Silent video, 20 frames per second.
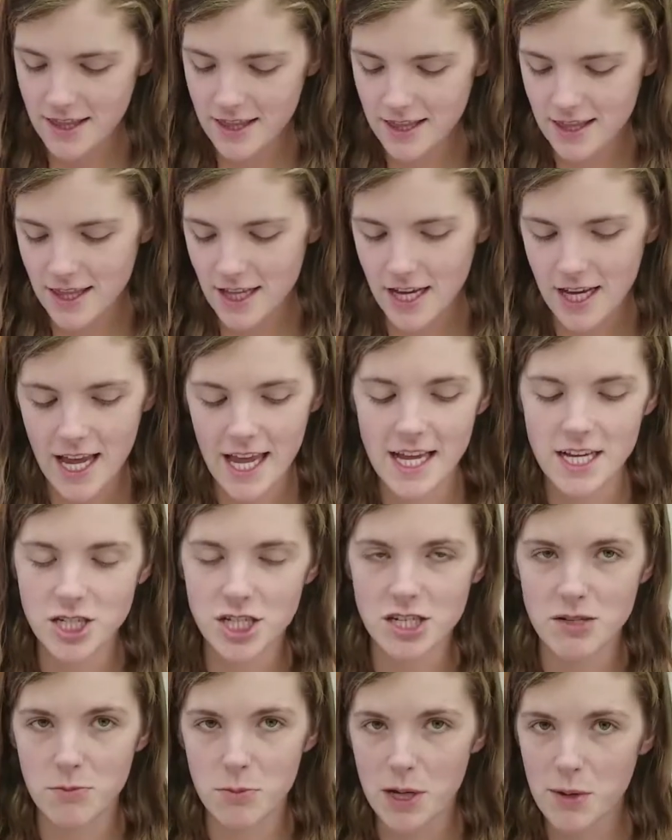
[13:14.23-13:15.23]
The
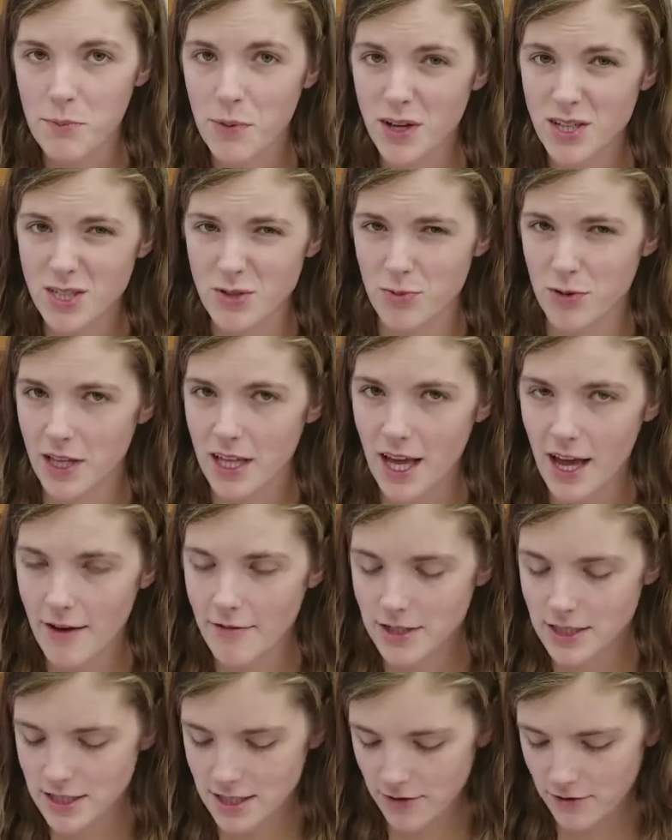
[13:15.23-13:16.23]
Asian meatballs really have
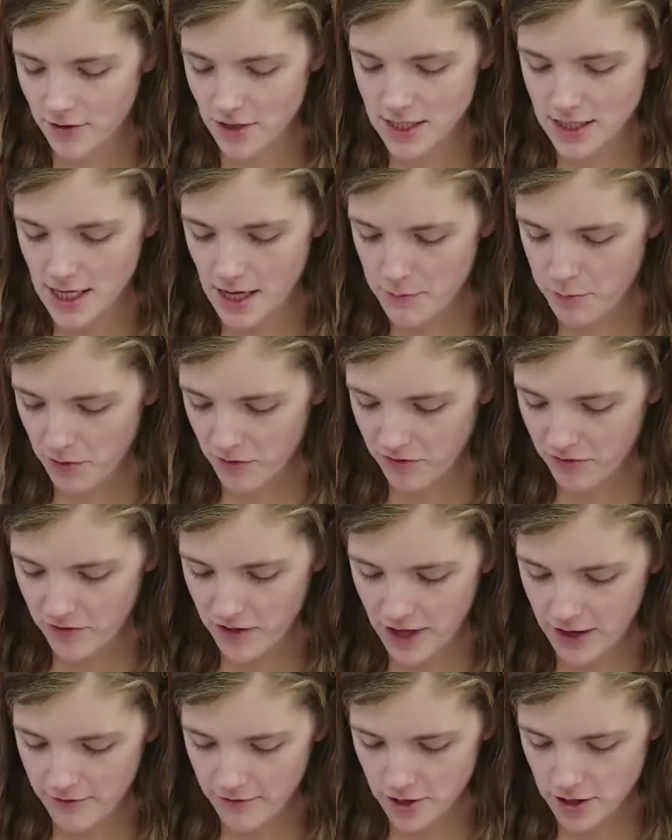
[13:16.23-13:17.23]
a different type of
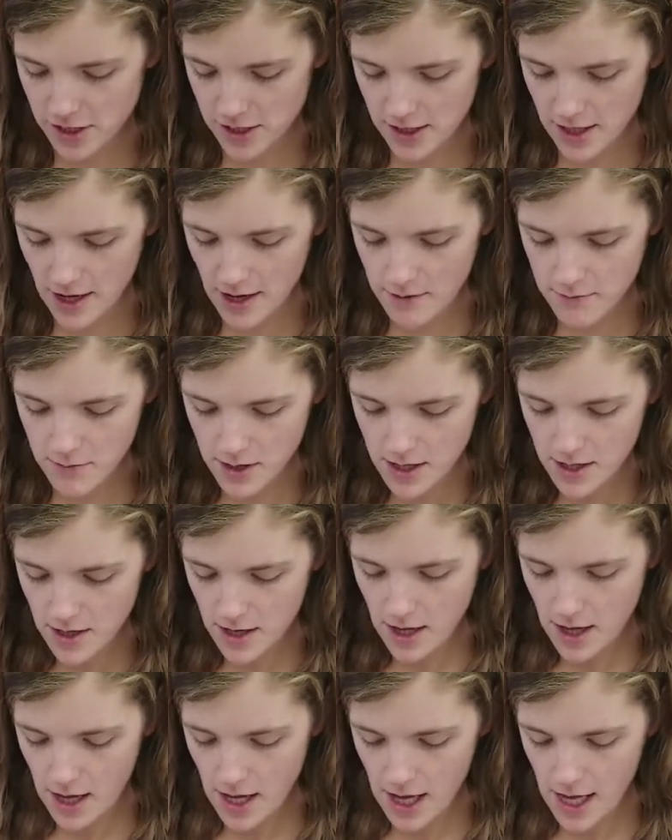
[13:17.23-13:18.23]
flavor to them.
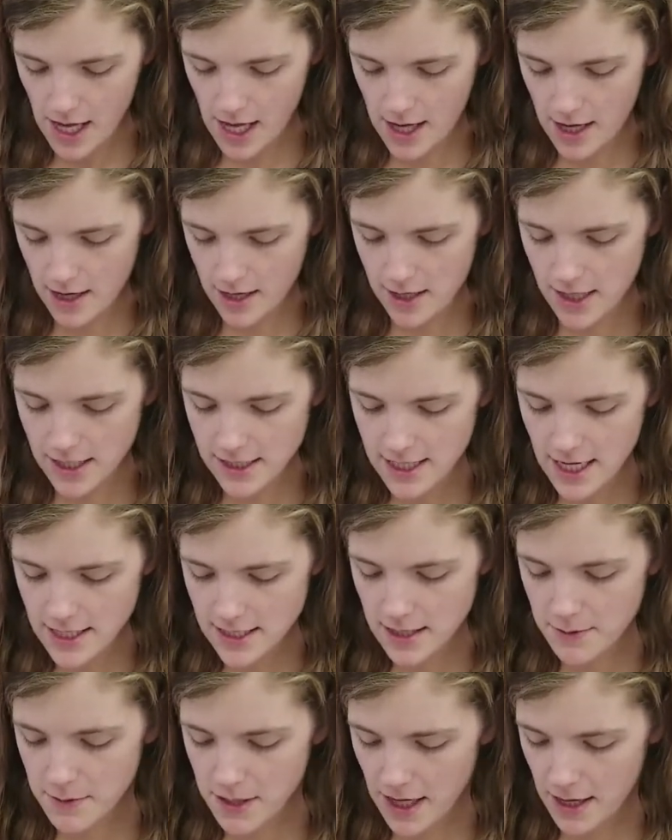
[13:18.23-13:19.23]
And it's not
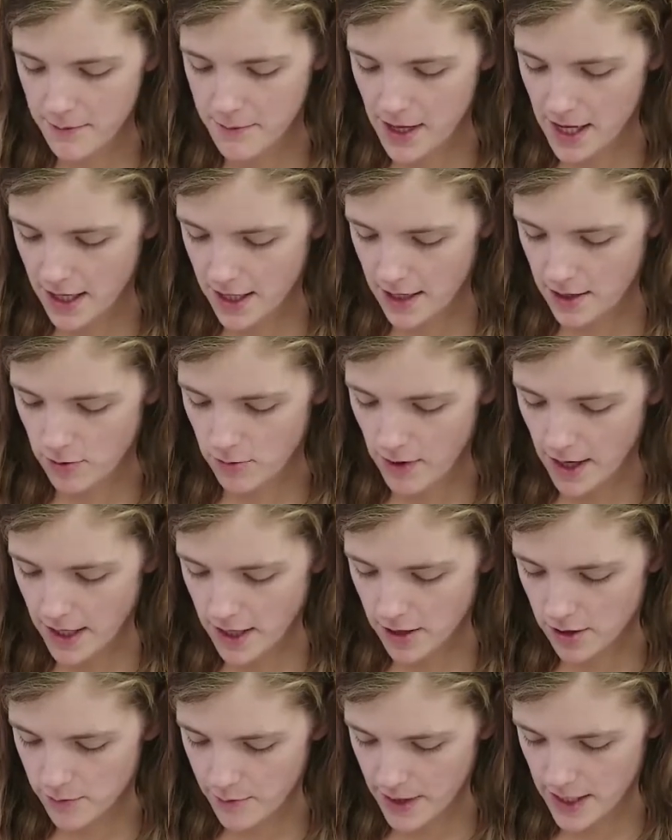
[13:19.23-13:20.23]
something I make on a
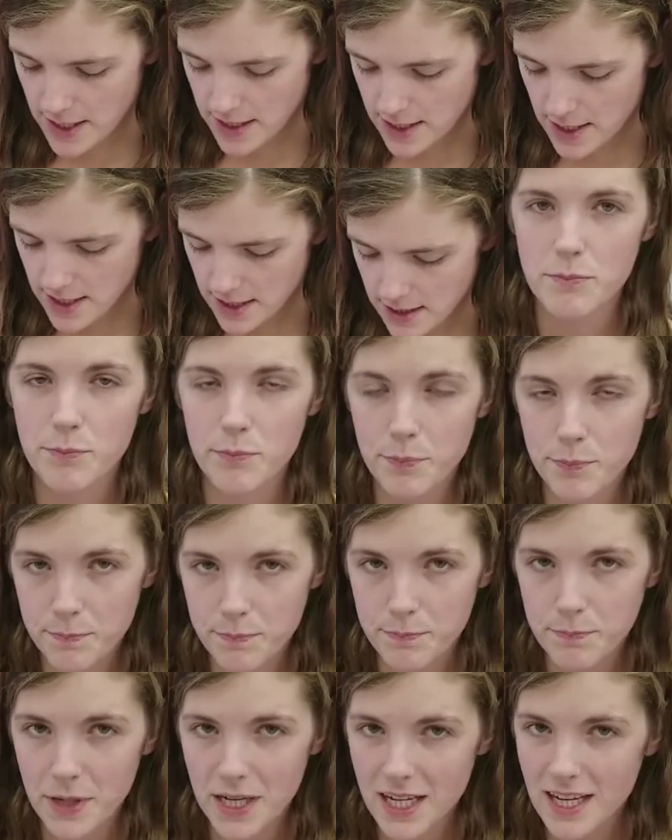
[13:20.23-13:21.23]
regular basis,
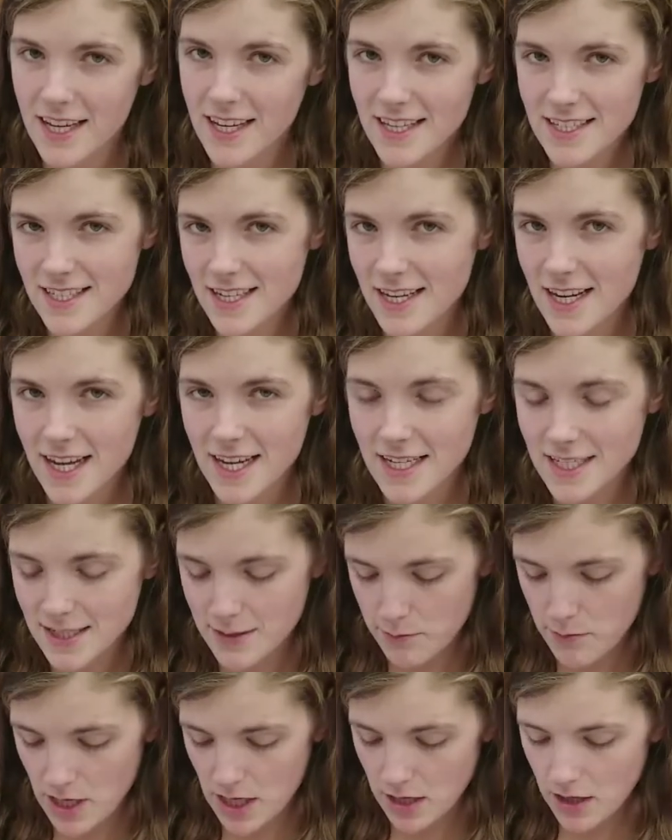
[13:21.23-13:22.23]
but it is a nice
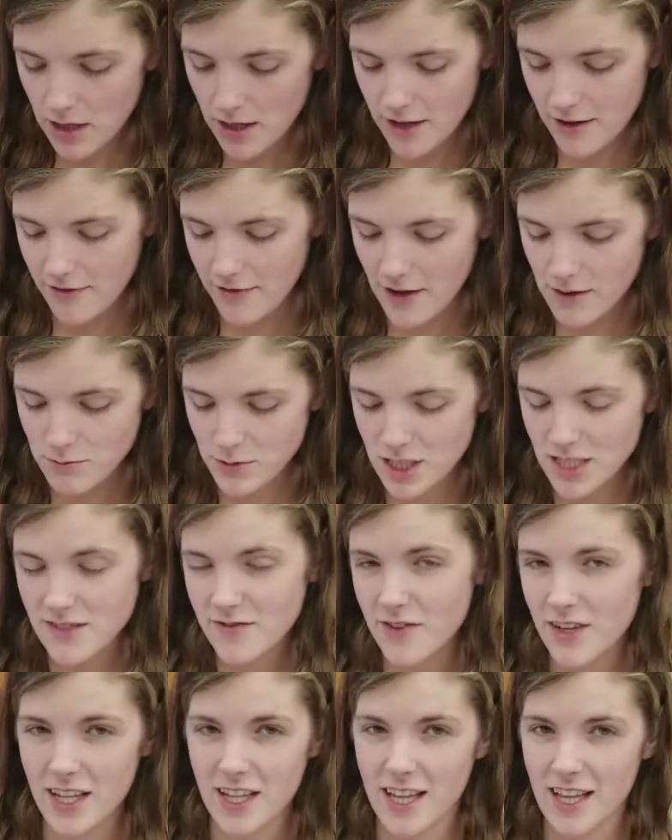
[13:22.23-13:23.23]
meal if I'm just
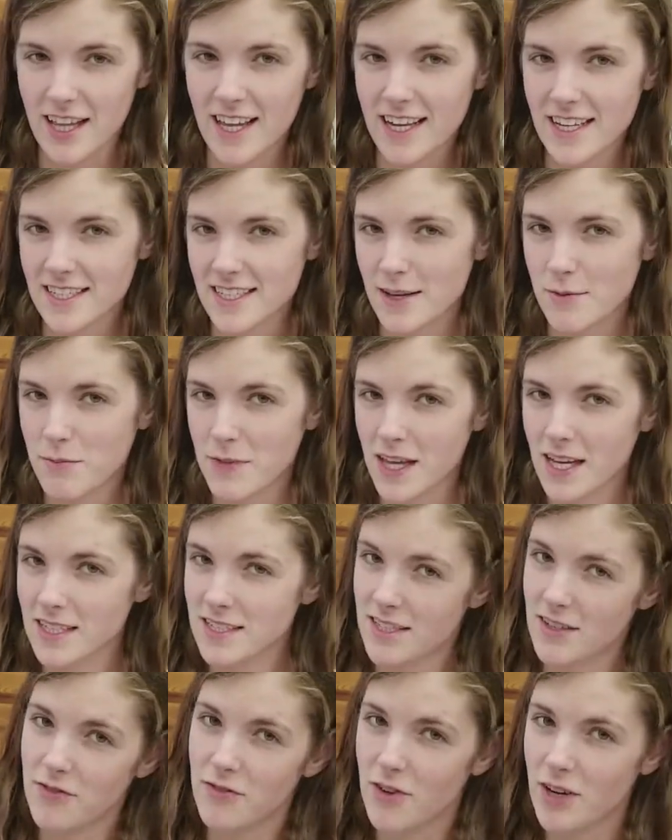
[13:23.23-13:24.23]
feeling like something
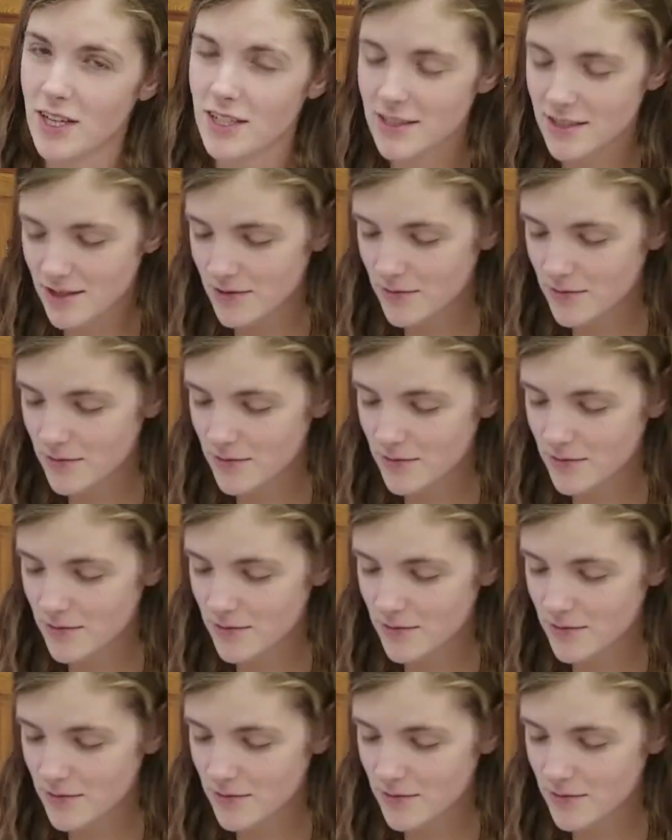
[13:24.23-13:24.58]
different.